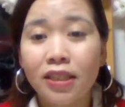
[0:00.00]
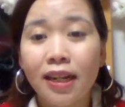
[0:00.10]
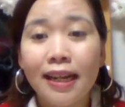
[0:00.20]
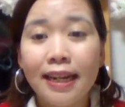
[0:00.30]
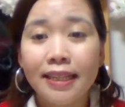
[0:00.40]

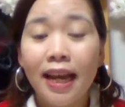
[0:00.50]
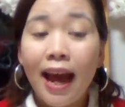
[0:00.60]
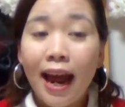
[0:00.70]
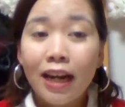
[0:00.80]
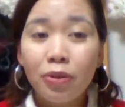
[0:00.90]
Tadales.
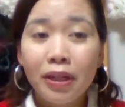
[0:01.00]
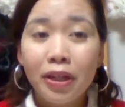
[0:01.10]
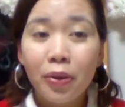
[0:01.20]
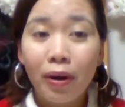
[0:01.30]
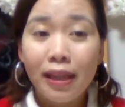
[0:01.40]

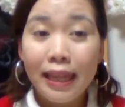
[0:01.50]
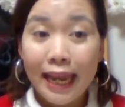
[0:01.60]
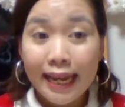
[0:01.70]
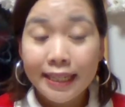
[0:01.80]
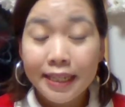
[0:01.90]
Actually, you are
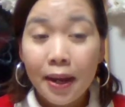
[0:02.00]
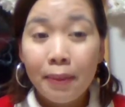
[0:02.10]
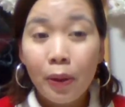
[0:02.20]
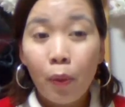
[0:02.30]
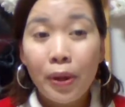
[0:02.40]
late,
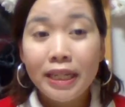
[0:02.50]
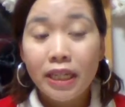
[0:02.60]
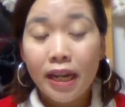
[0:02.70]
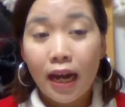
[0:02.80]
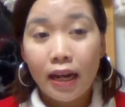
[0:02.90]
but we
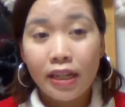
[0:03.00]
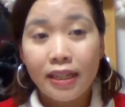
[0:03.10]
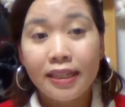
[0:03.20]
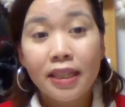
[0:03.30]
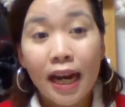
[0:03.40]

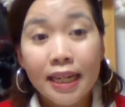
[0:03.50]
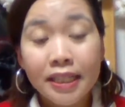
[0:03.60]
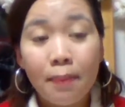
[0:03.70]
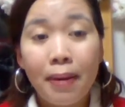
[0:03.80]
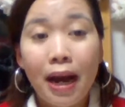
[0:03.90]

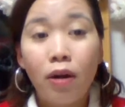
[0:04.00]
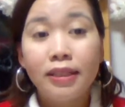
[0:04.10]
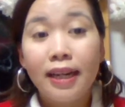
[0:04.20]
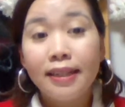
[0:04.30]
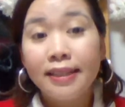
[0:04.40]
discussed
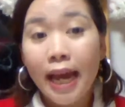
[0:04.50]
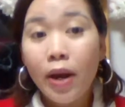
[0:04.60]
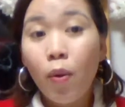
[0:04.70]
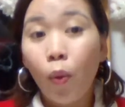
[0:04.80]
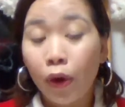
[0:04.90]
about
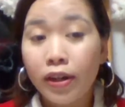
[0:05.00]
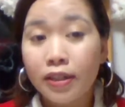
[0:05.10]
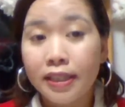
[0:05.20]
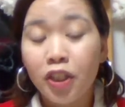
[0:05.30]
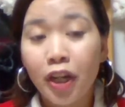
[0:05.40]
10
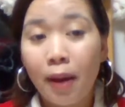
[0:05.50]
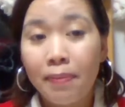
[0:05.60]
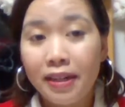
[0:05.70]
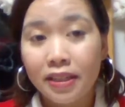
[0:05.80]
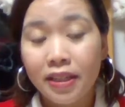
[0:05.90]
words in
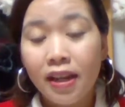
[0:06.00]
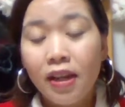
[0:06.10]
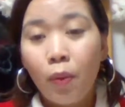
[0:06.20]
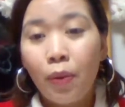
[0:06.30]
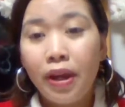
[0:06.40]
Japanese.
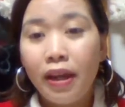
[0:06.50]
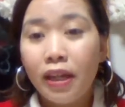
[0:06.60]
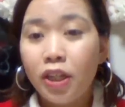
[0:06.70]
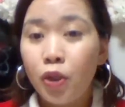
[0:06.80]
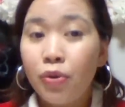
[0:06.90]

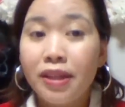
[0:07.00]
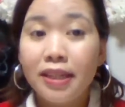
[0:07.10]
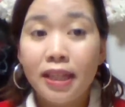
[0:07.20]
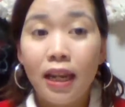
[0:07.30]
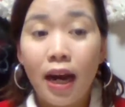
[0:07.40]
We do
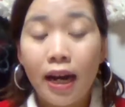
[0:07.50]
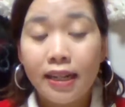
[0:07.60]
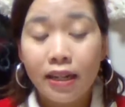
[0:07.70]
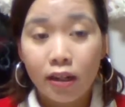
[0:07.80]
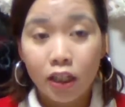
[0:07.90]
this a lot
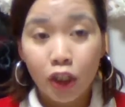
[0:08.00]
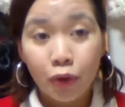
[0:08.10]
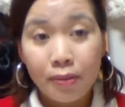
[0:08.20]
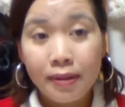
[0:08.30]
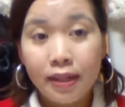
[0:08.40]
in our
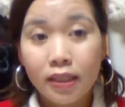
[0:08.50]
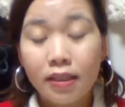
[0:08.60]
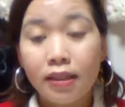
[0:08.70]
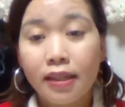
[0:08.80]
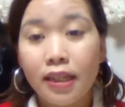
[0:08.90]

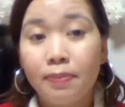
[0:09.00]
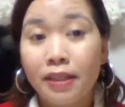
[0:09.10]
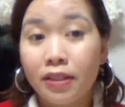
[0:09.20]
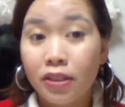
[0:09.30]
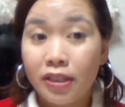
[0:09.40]
streamings. Yes,
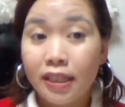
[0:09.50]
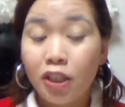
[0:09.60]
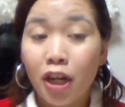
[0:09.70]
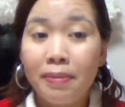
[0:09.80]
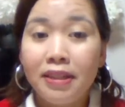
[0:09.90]
because you see
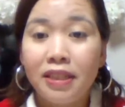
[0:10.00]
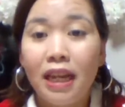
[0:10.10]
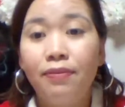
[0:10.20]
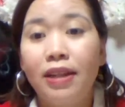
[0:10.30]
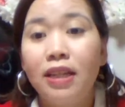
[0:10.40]
Japanese
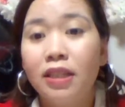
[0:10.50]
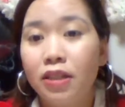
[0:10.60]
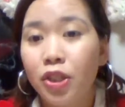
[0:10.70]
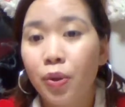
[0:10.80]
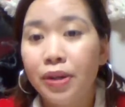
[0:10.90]
live
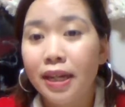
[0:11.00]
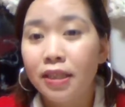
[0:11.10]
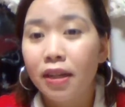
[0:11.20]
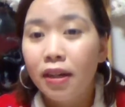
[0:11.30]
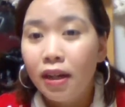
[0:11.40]
lesson. So
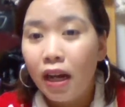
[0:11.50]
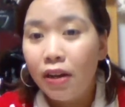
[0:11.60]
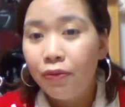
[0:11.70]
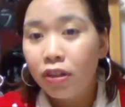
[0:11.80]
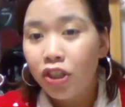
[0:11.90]
yes,
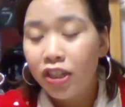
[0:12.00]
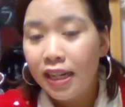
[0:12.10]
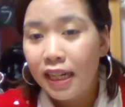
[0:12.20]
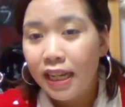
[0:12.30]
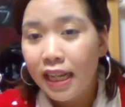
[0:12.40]

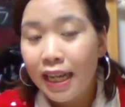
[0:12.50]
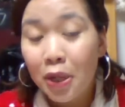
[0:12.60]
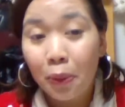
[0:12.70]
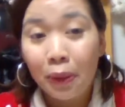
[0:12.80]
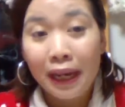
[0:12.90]
unfortunately,
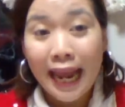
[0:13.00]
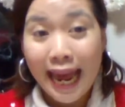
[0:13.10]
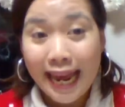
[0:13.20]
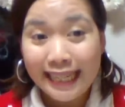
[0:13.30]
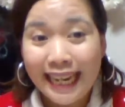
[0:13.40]
you were
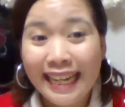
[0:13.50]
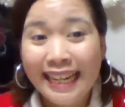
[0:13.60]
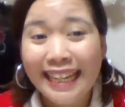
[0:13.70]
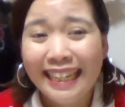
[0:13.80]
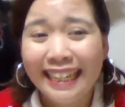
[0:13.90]
late,
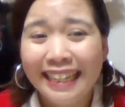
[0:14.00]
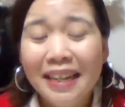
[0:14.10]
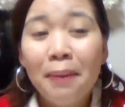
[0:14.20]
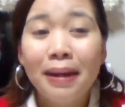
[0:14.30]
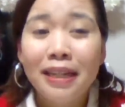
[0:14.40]

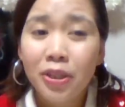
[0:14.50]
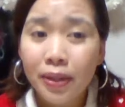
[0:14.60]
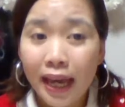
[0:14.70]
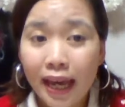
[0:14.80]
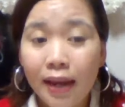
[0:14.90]
but it's
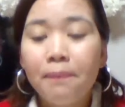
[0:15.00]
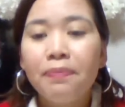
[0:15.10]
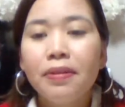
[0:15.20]
okay.